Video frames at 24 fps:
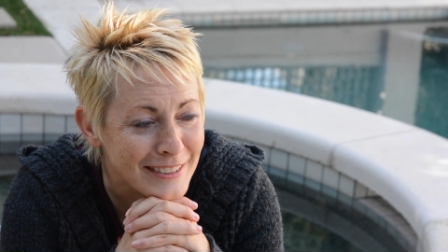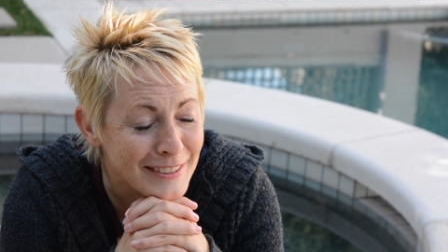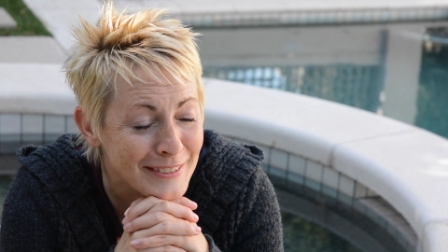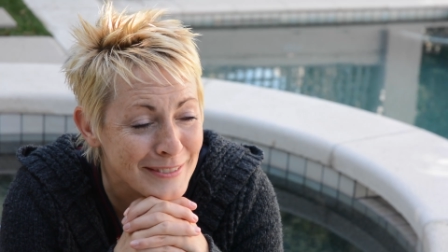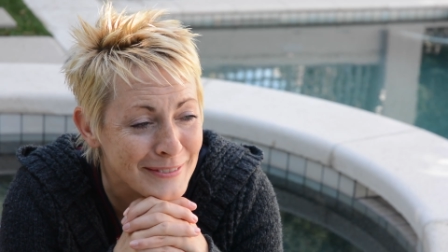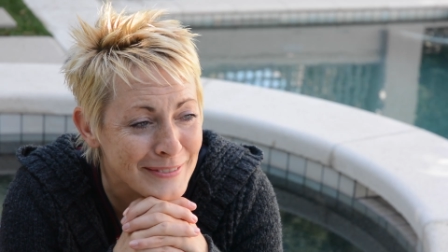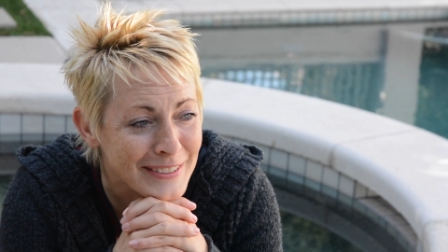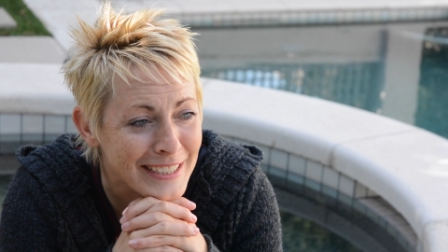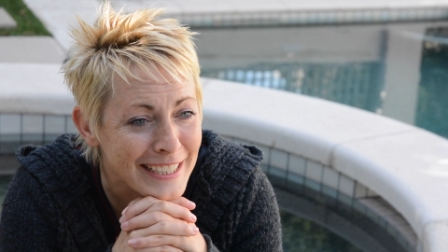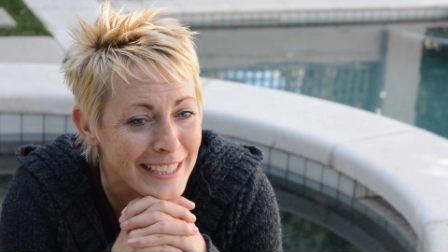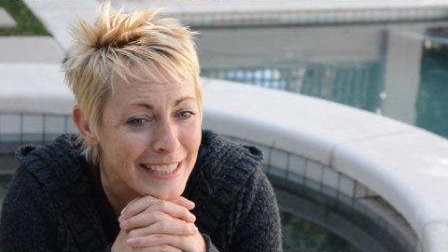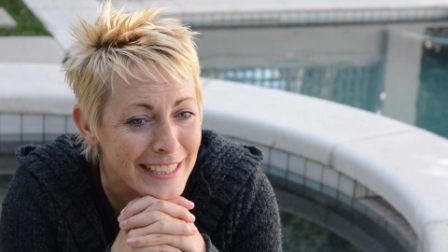Oh
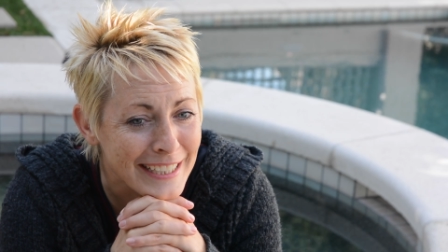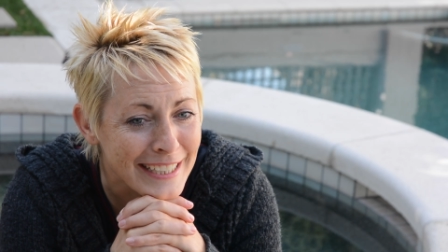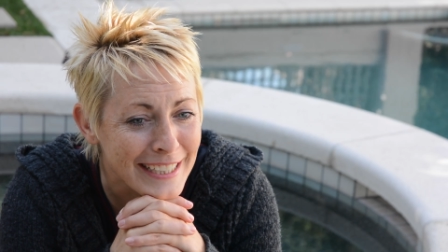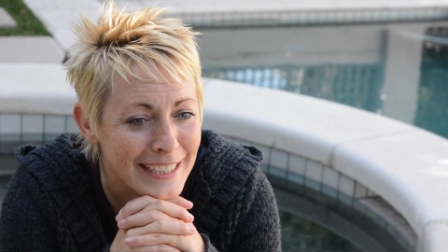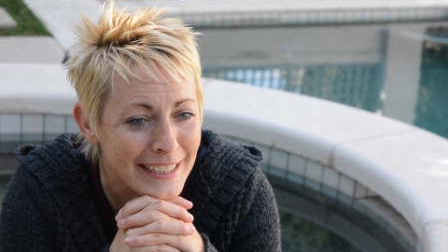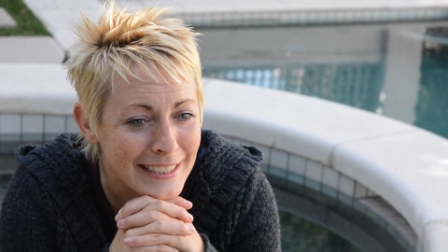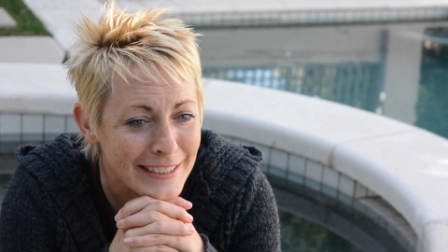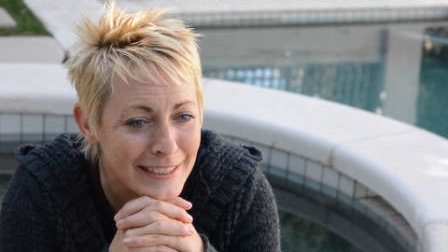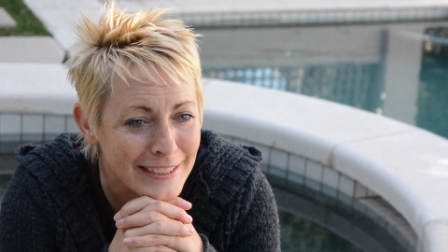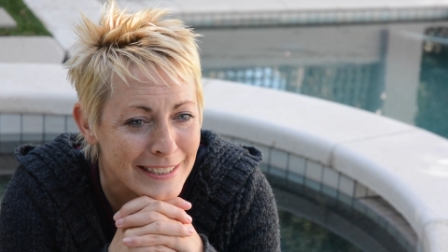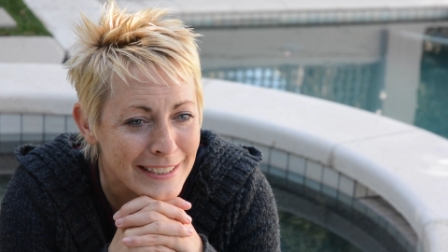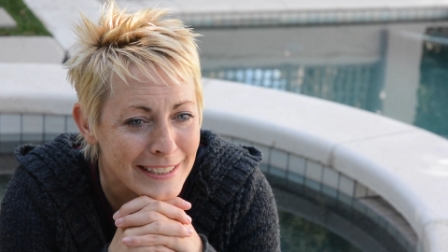my
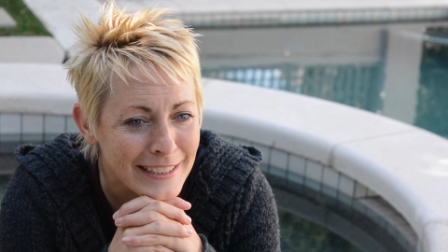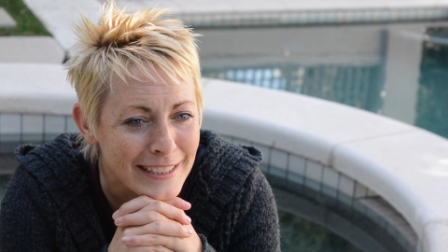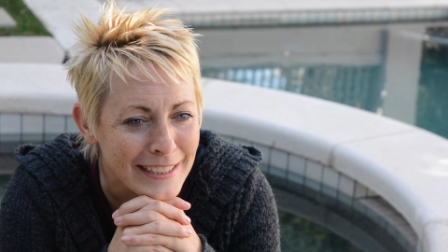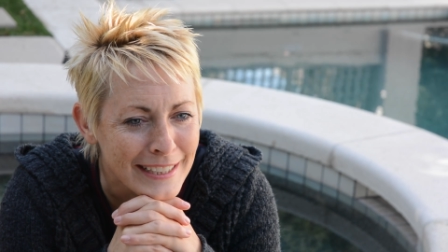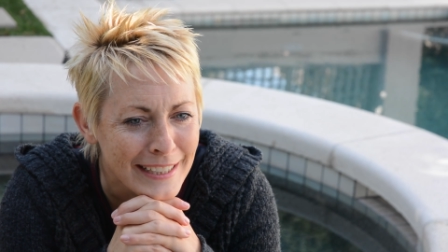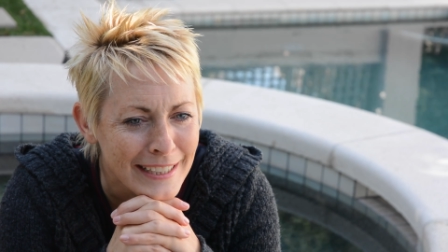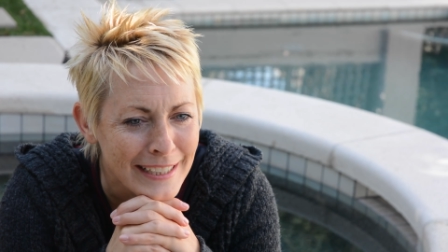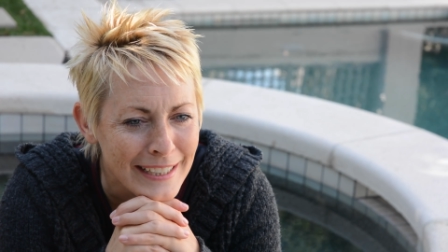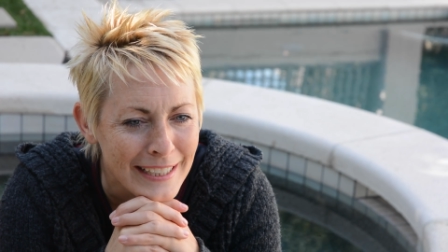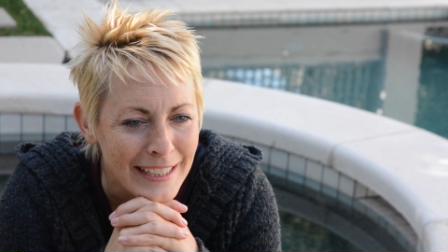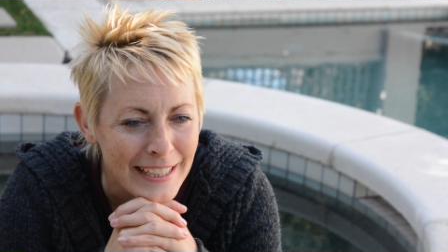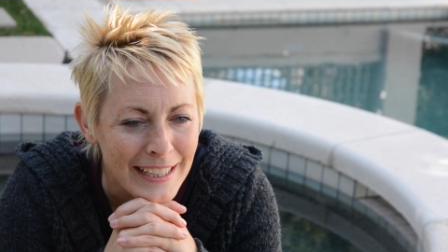gosh.
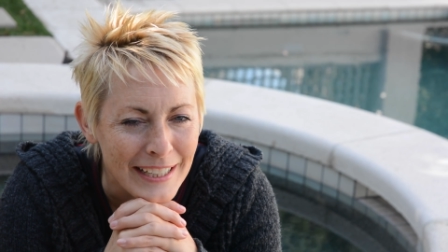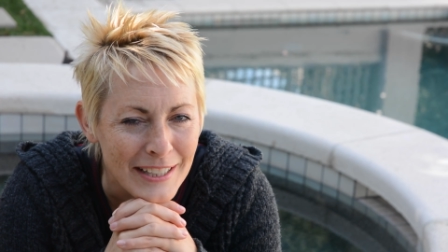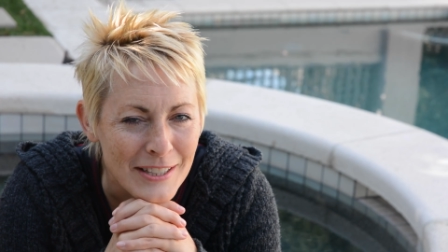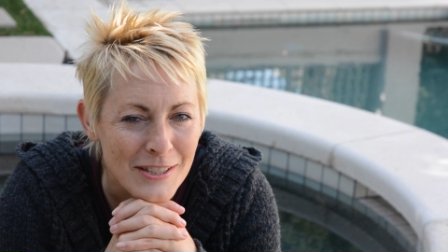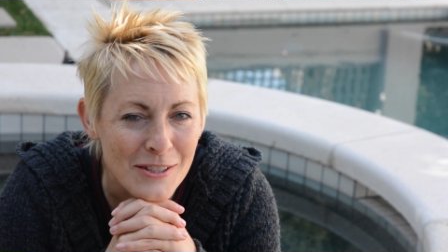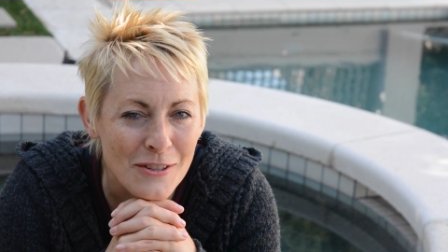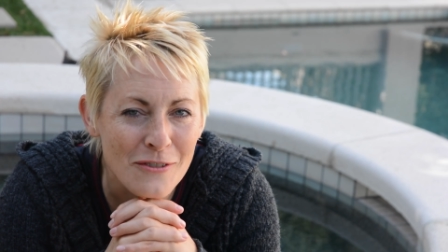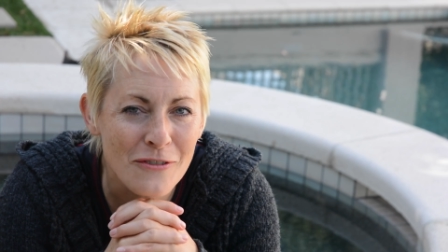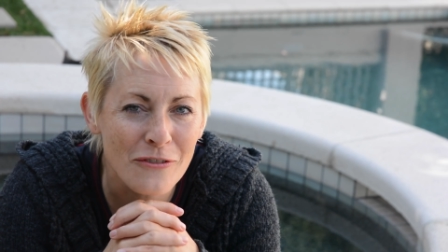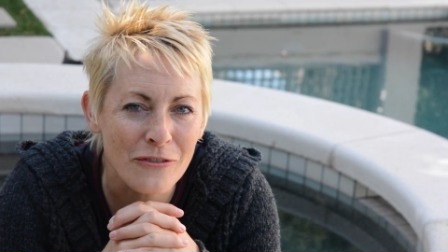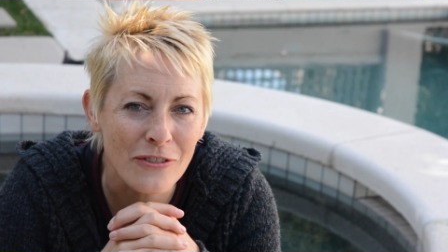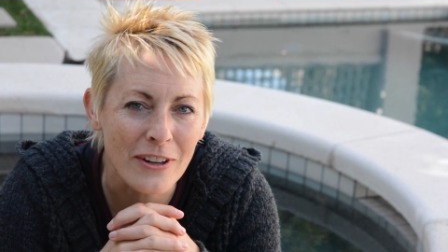
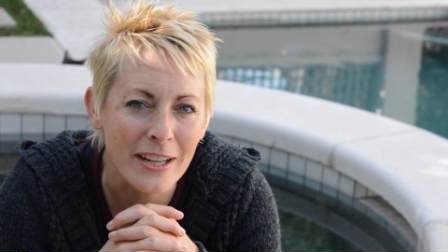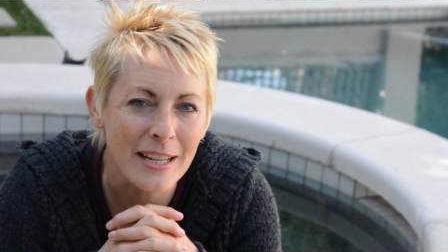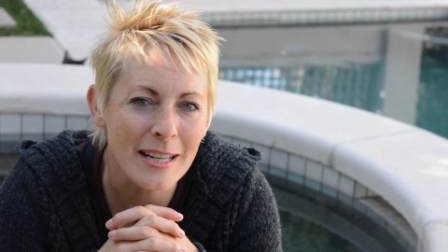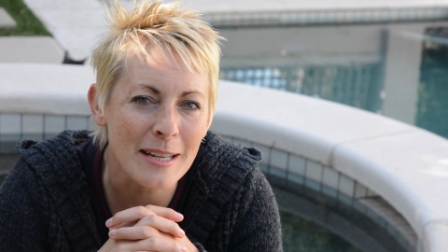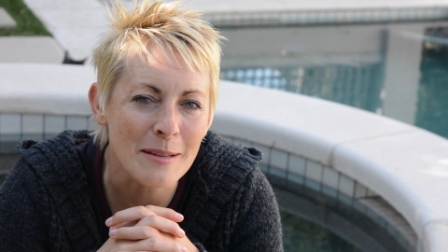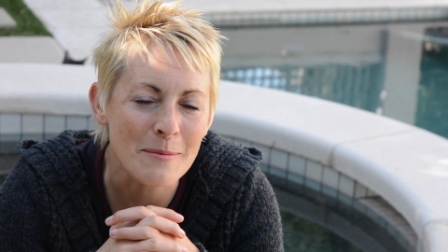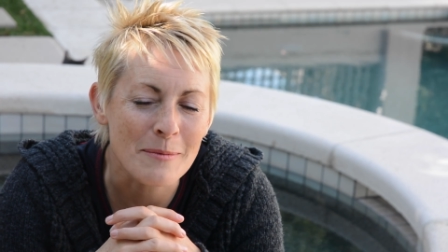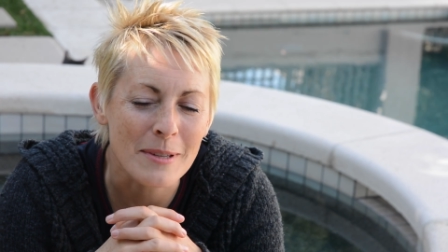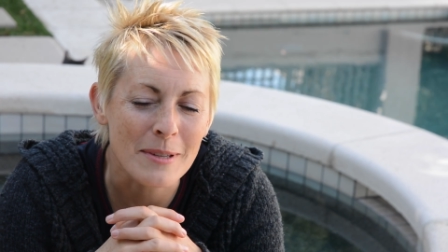It's so funny